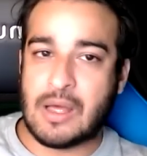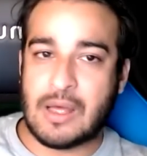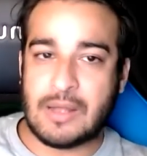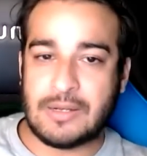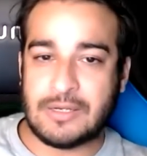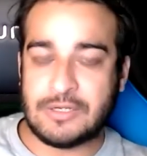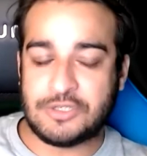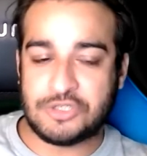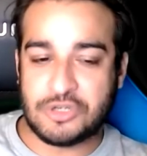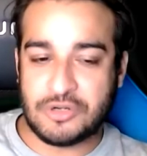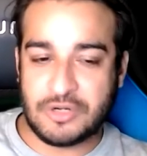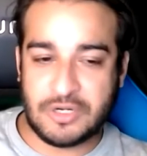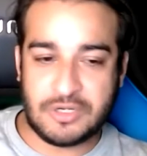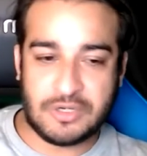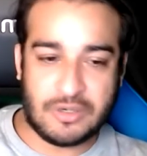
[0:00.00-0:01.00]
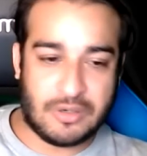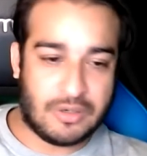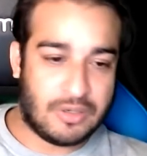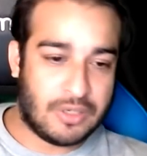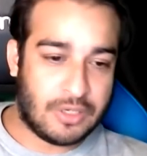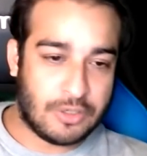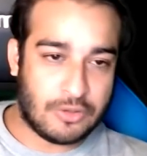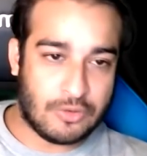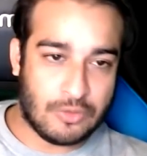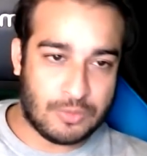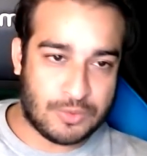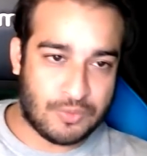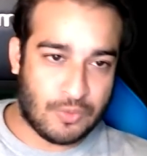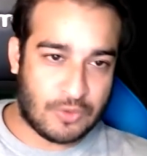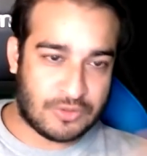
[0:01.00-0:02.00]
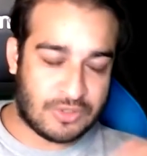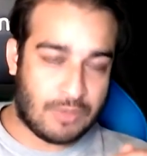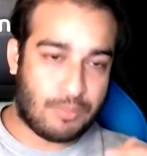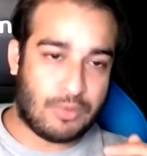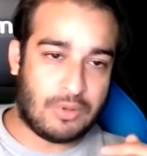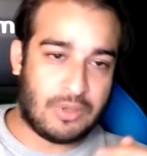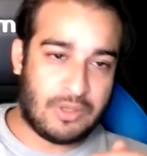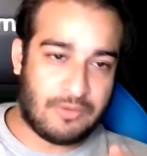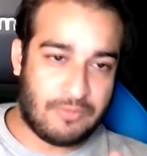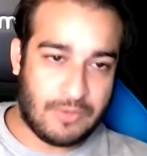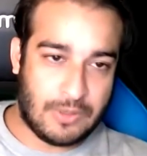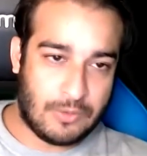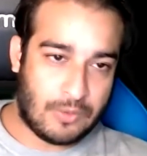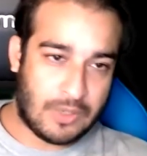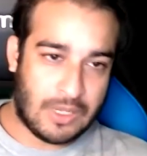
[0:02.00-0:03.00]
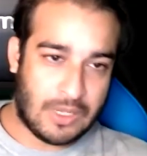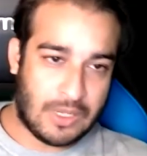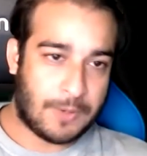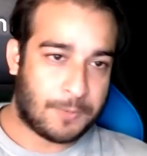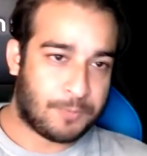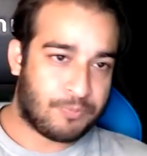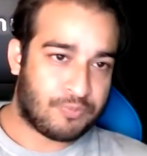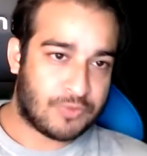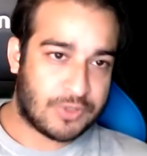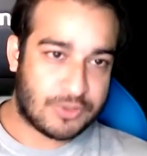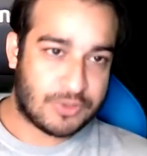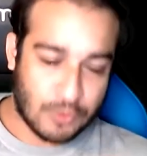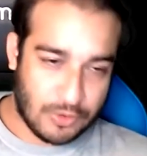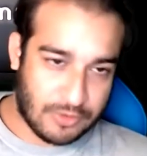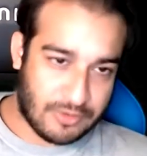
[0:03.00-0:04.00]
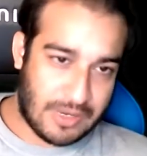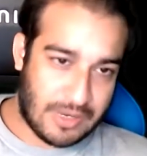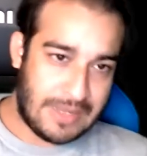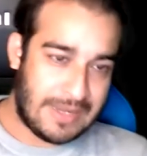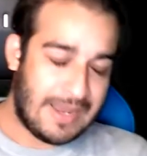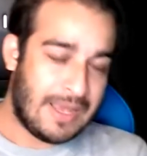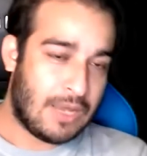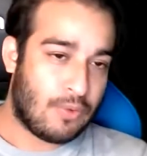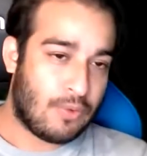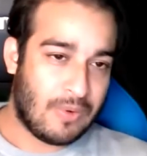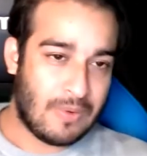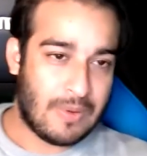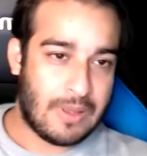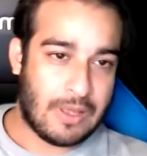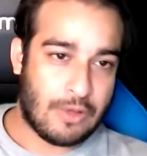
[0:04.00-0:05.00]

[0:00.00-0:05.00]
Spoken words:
Lead generator groups, for example, if we look at solar right now,